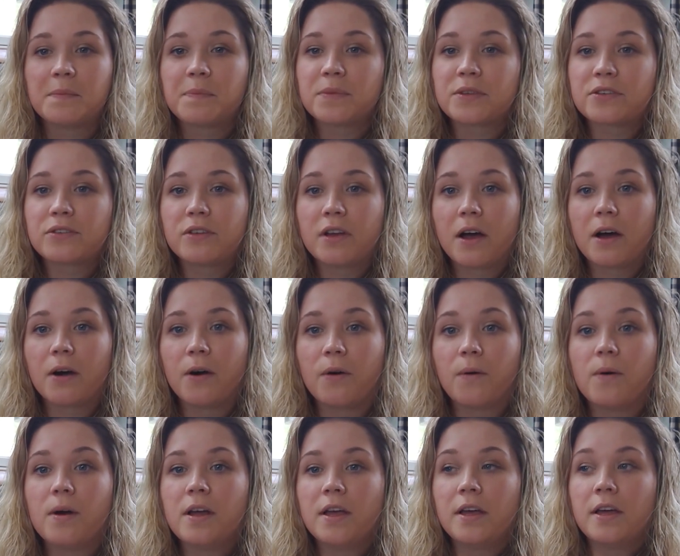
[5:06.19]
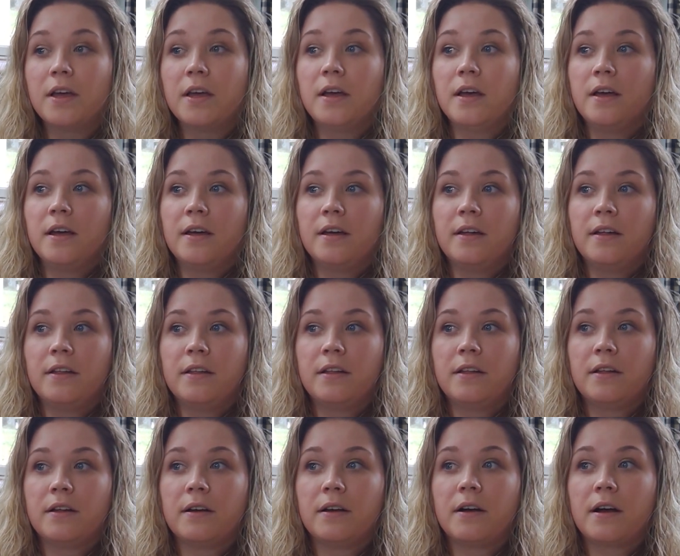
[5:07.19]
So
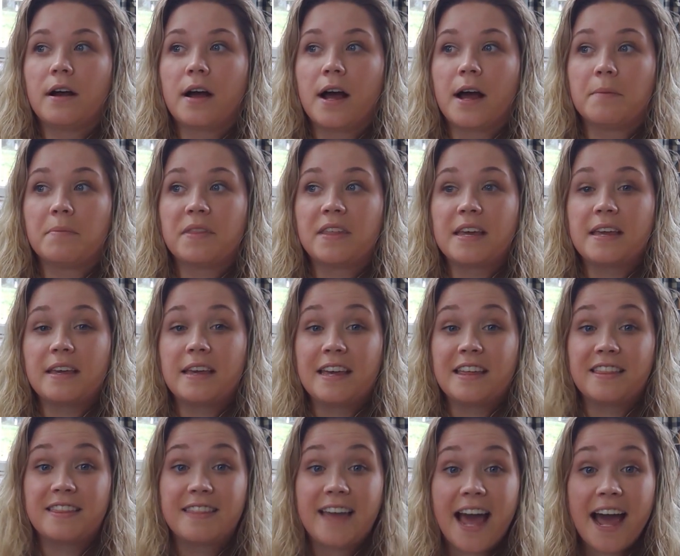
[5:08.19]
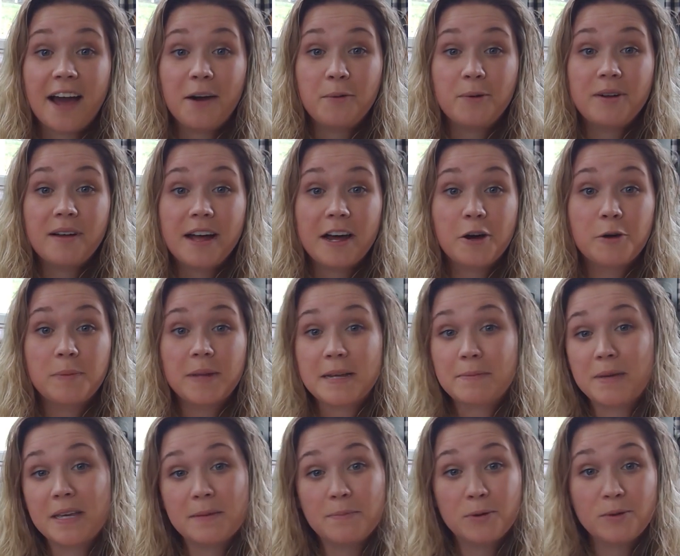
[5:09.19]
I'm thinking that will help like
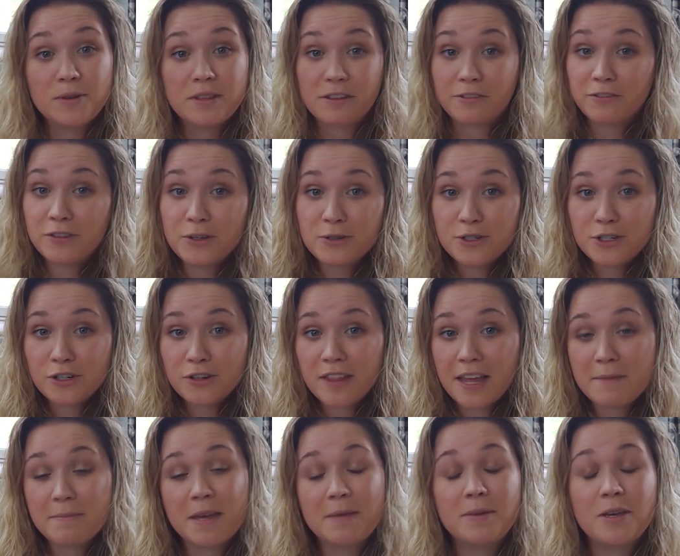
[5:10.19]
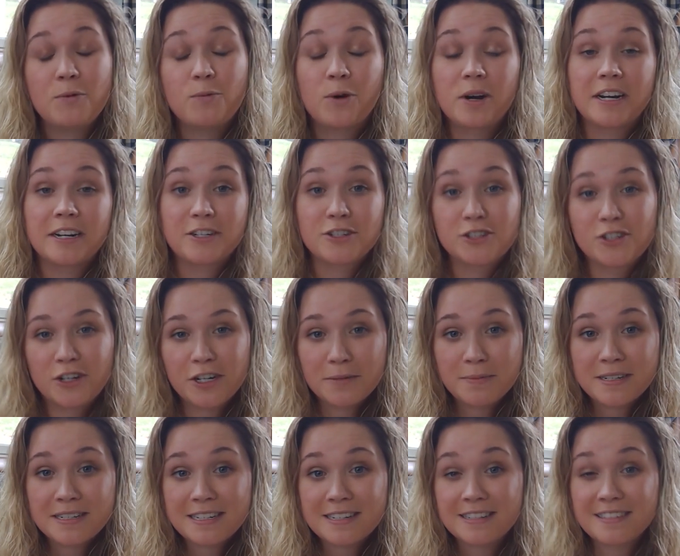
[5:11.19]
people in the future that may be wanting to start a
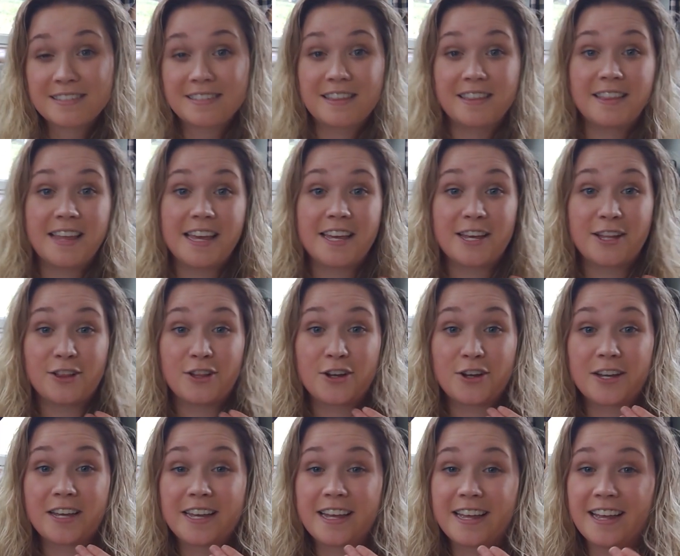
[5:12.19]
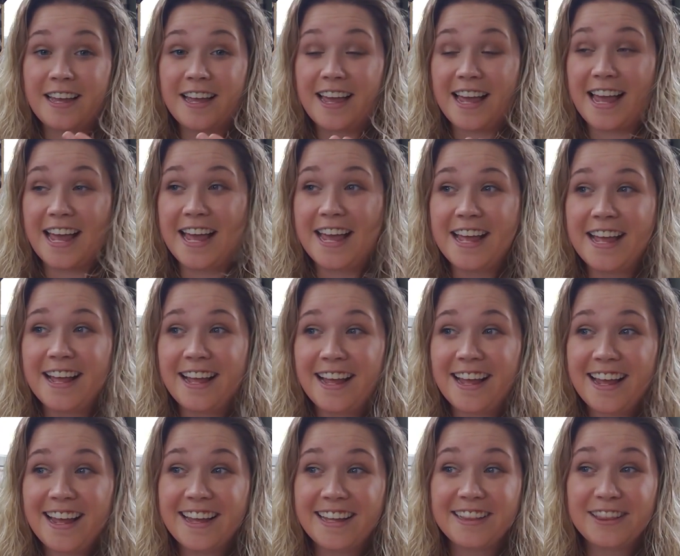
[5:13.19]
business. They can look
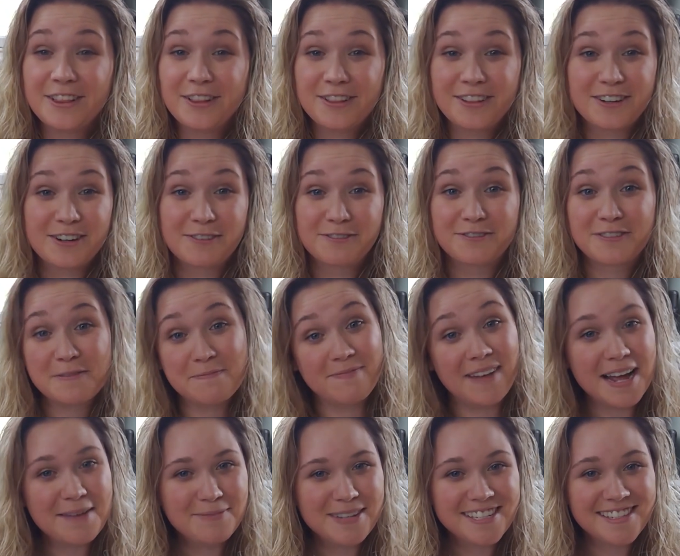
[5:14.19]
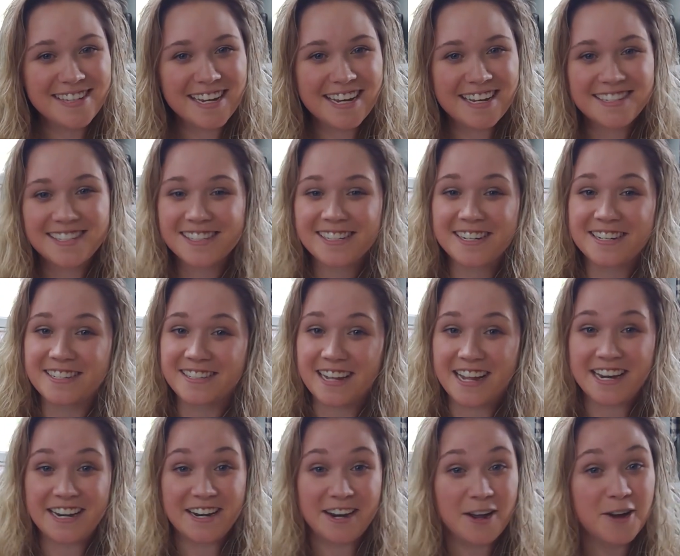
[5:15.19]
and learn from my mistakes, because
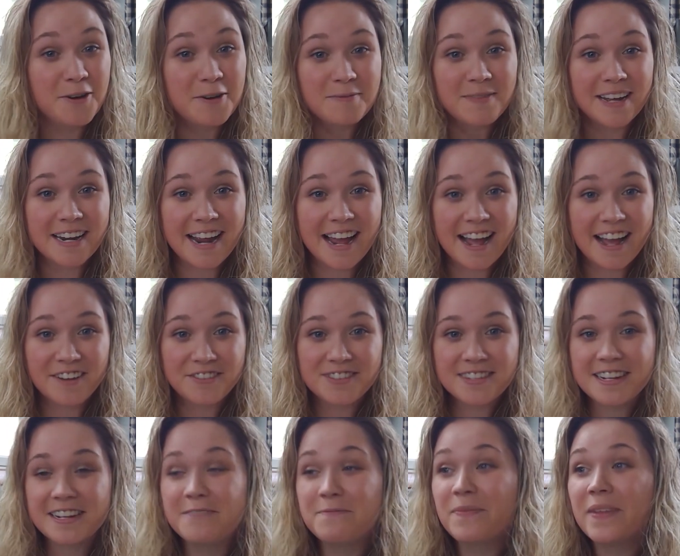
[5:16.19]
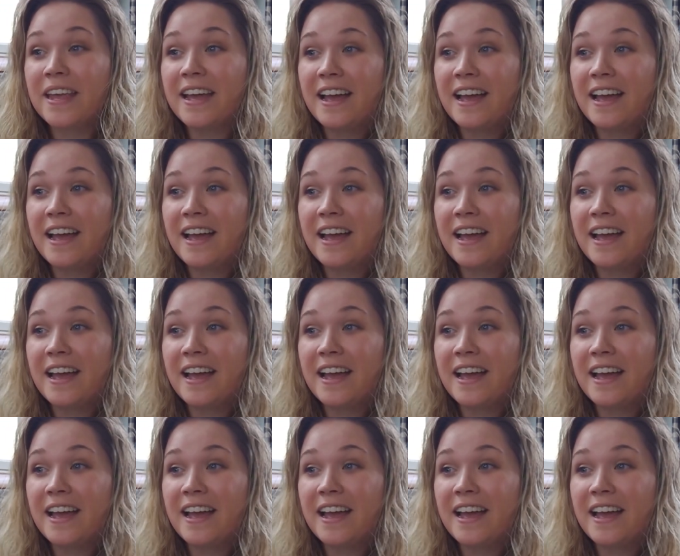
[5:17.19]
I know I'm gonna have some.